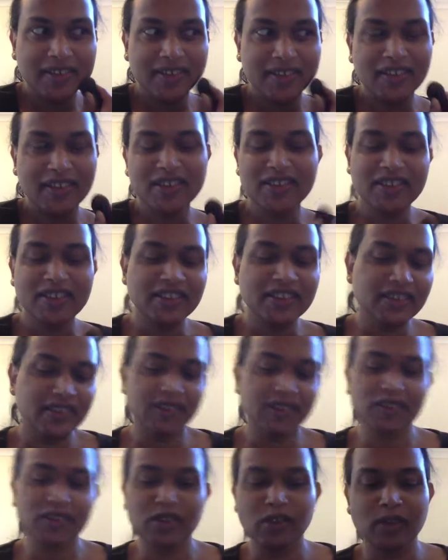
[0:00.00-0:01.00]
not just a
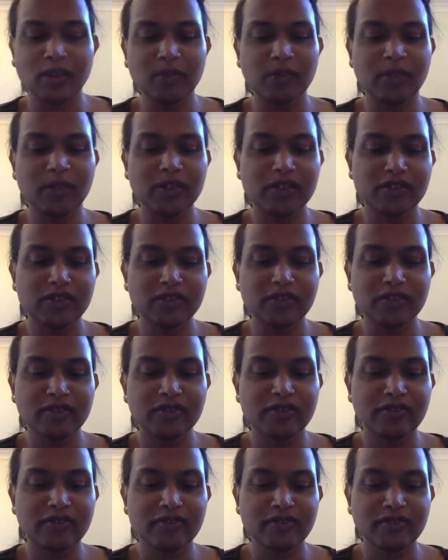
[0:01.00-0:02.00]
job, but
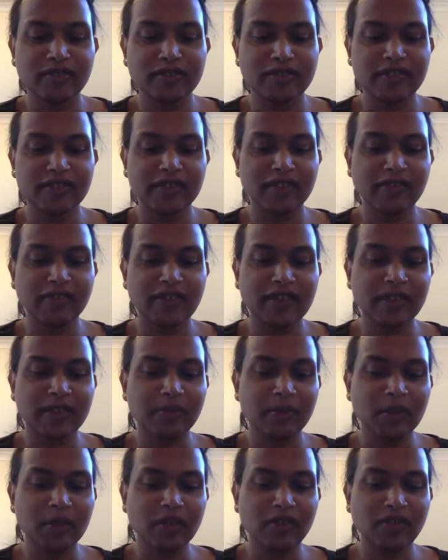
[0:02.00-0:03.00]
to develop
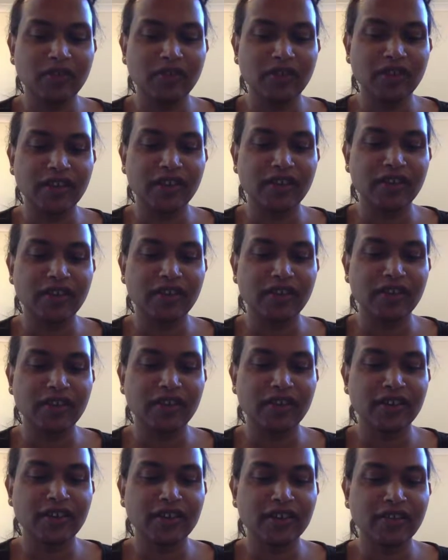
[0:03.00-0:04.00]
a career,
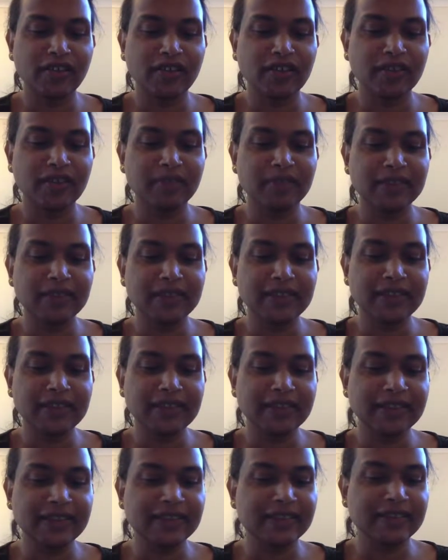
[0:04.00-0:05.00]
develop
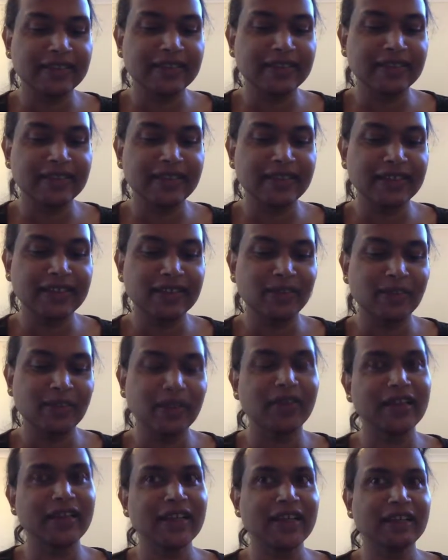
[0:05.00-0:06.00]
skills and
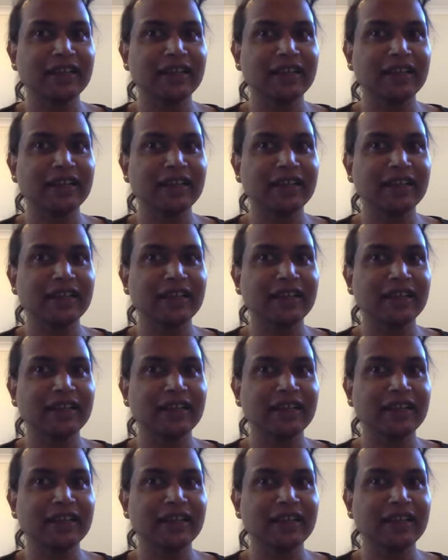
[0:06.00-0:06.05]
experience.